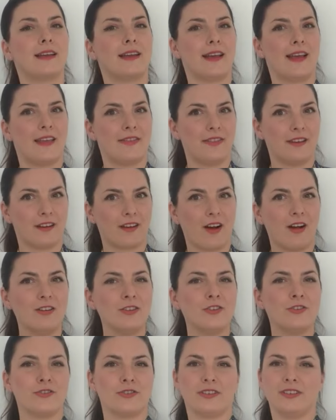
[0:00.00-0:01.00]
And the
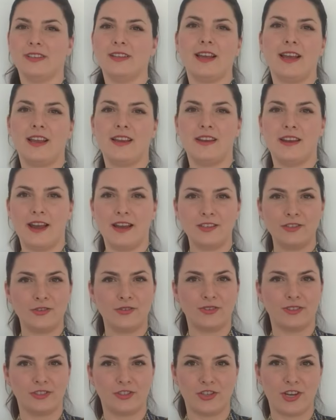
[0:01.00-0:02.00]
cultural and
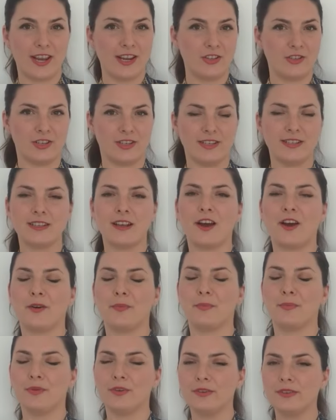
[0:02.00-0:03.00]
natural changes are
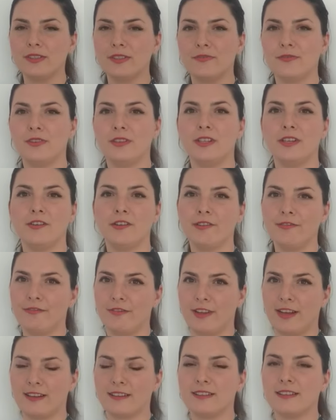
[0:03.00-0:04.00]
beautifully
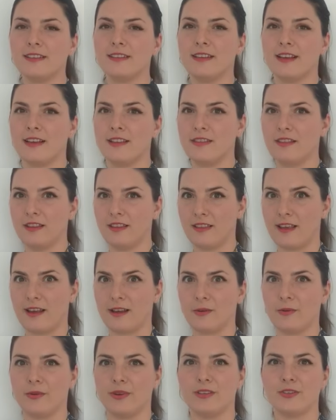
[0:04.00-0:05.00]
reflected in the
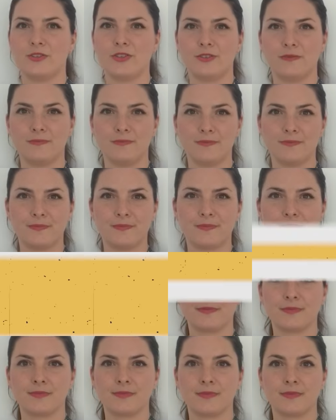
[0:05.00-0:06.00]
language.
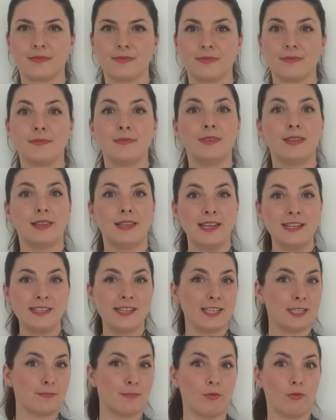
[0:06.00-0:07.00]
Let's
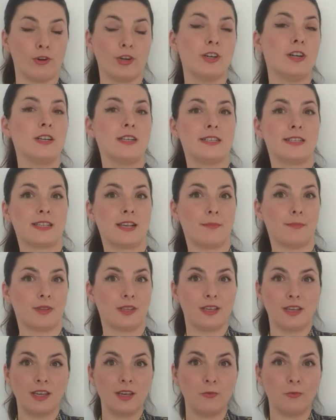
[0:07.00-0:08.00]
explore
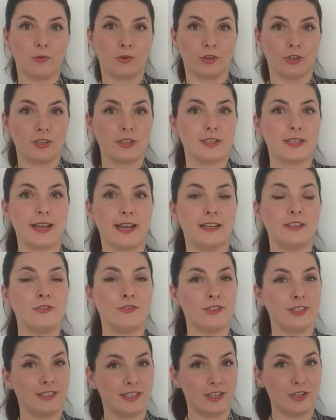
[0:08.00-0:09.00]
some key words and
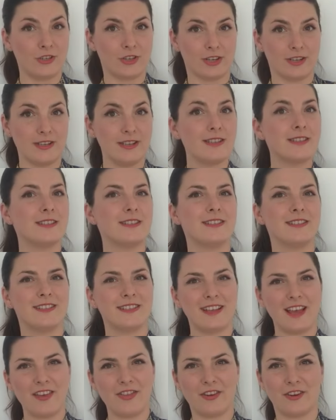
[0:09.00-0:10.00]
traditions
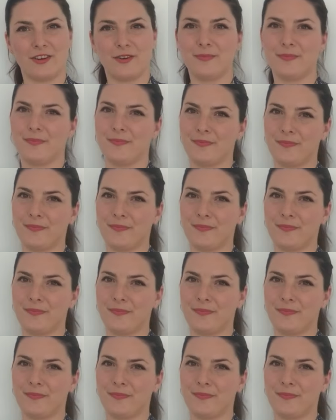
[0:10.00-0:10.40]
together.